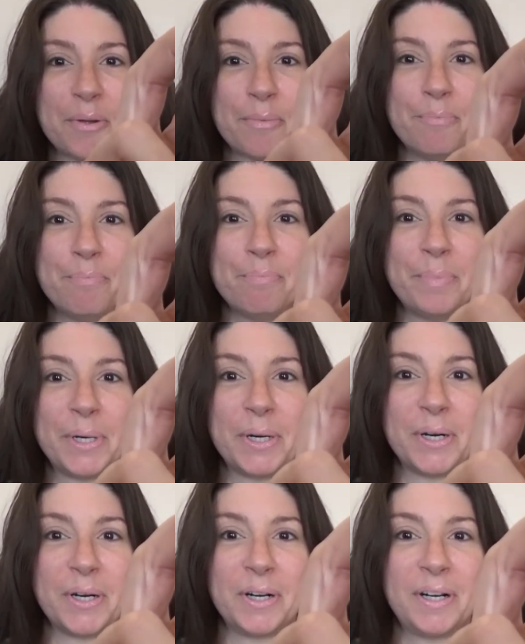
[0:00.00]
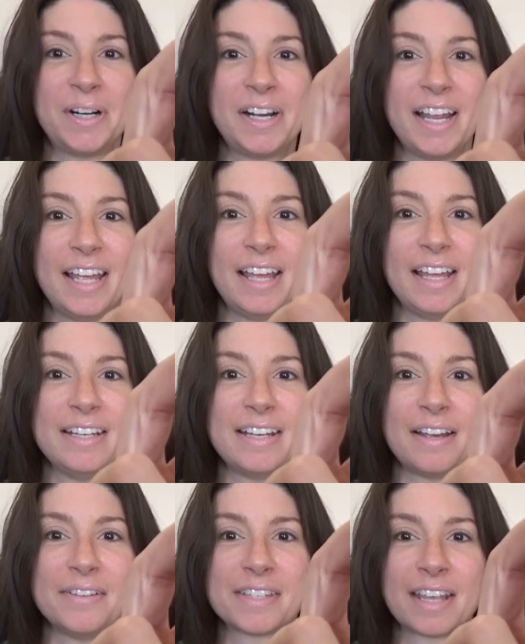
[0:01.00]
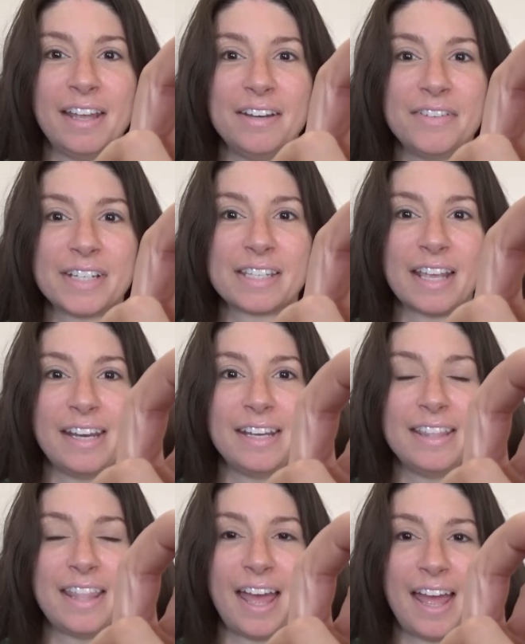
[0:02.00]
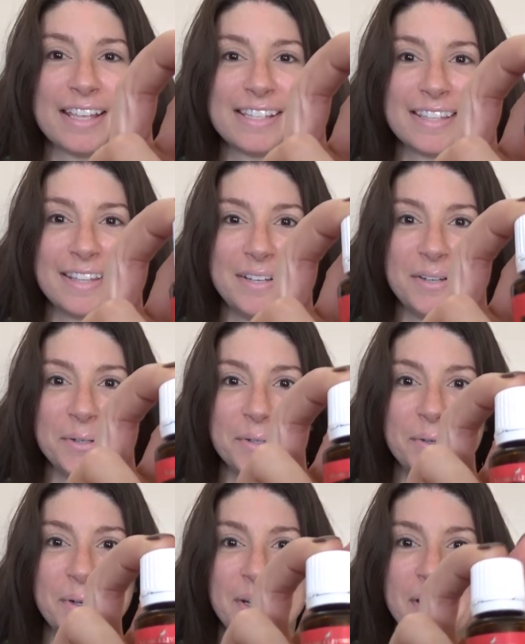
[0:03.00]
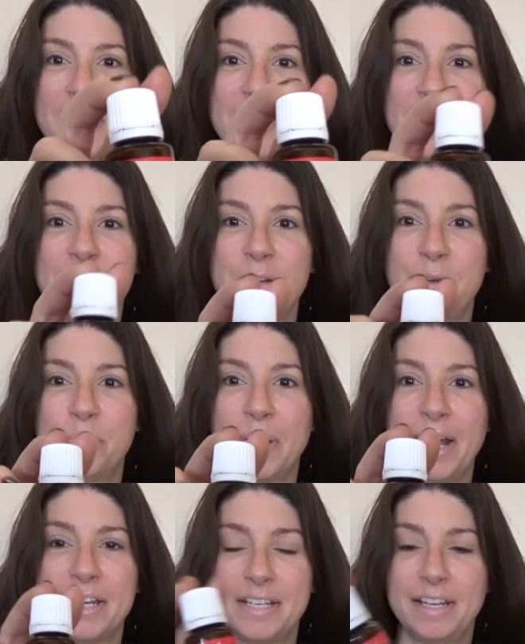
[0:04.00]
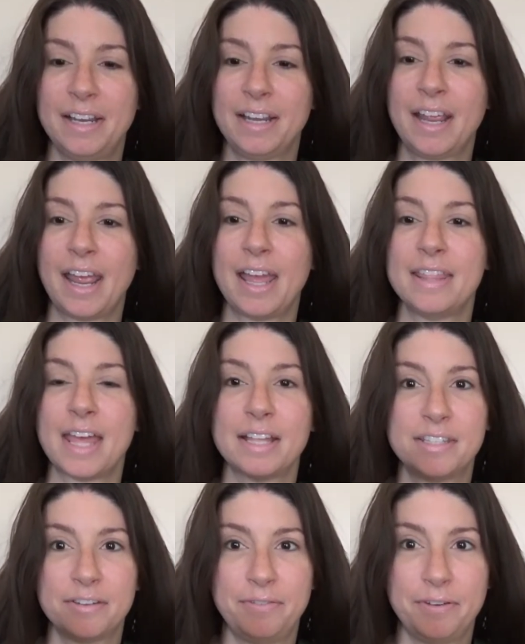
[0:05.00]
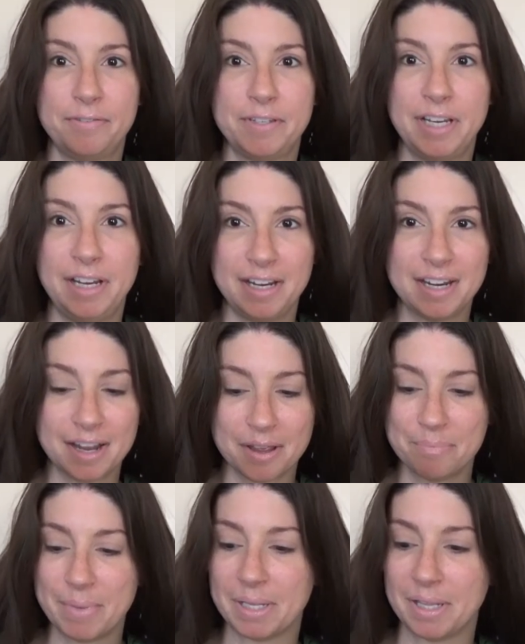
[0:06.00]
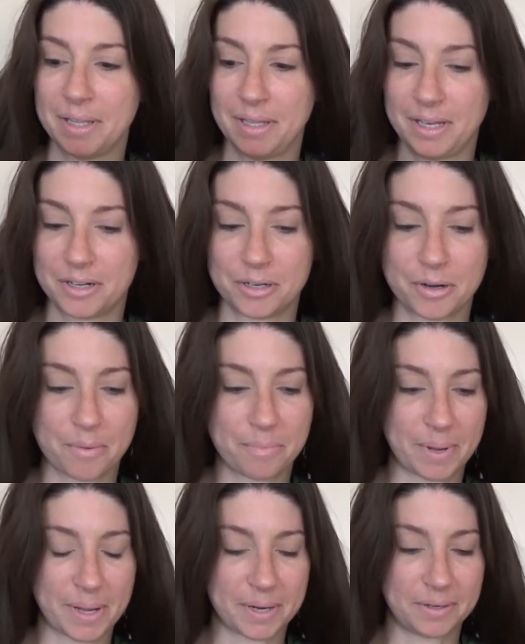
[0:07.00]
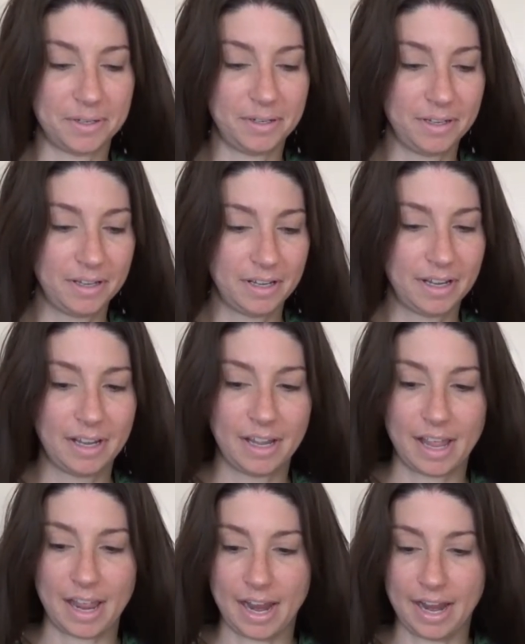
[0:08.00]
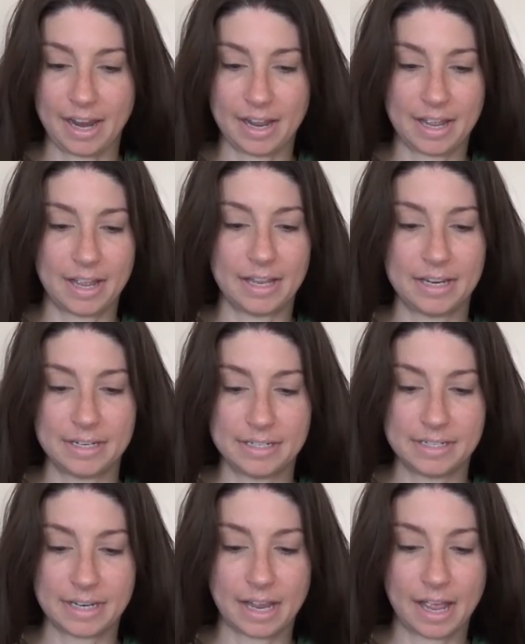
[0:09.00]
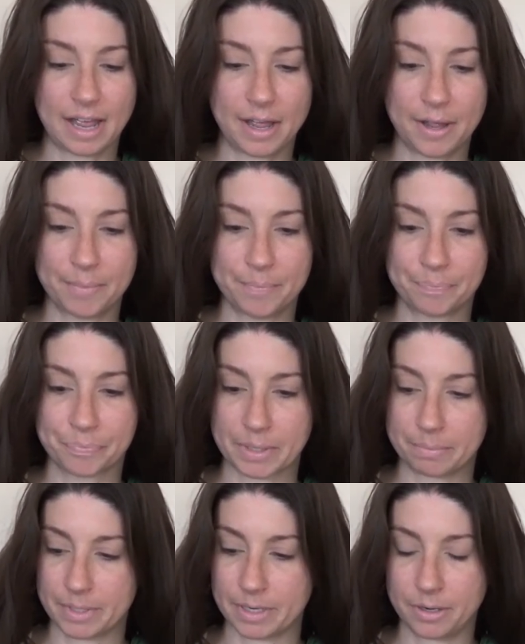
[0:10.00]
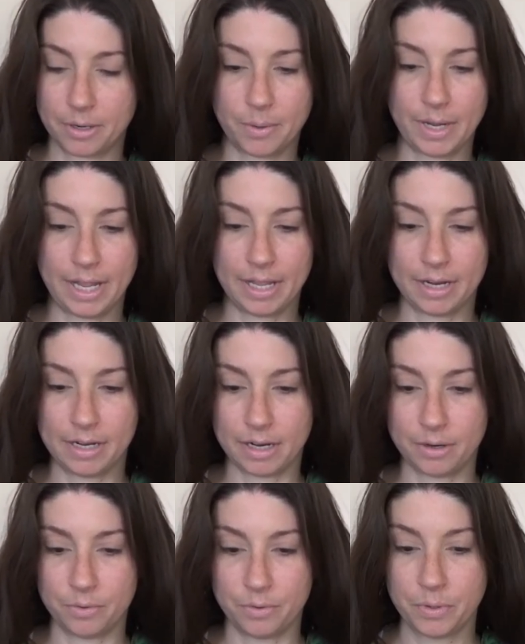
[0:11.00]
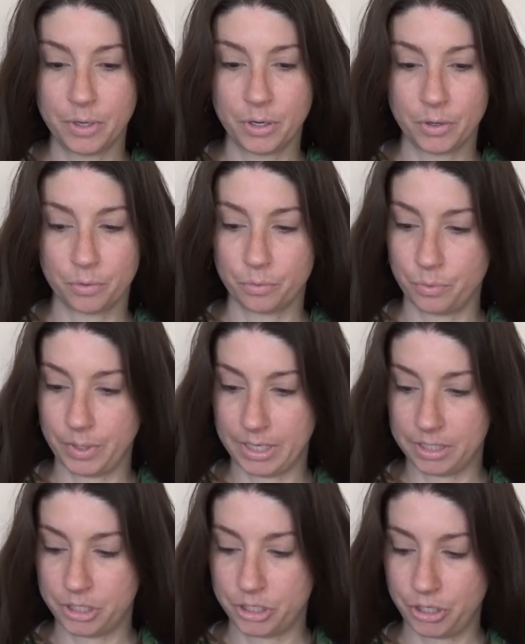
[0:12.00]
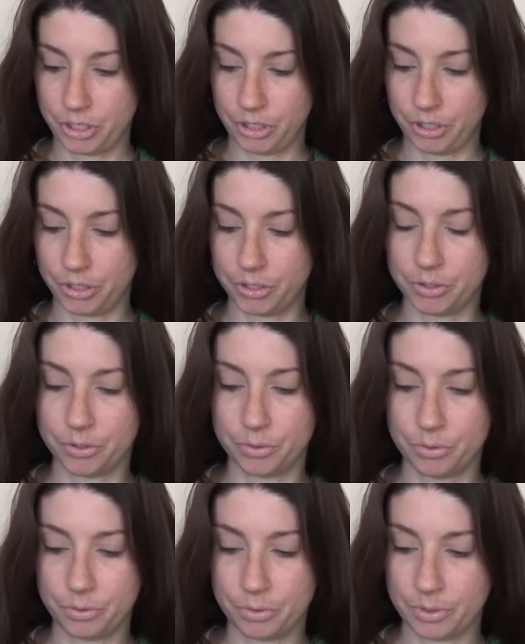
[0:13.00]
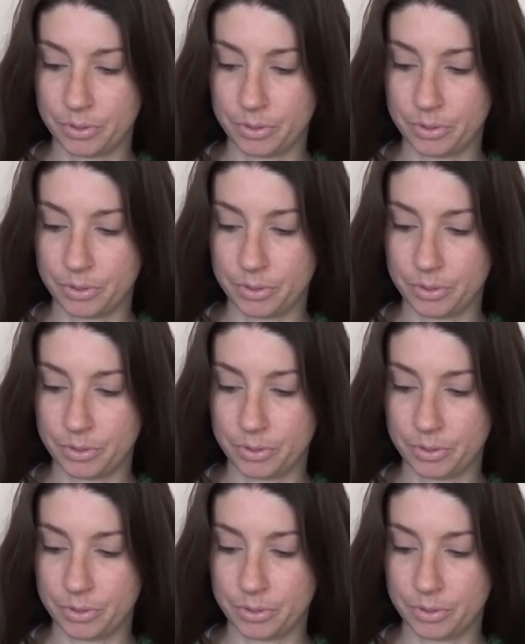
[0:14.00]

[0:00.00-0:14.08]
Myrrh, and I was kind of excited. That has the new the new branding, and that's a fifteen milliliter bottle. And um, I'm gonna go ahead and read to you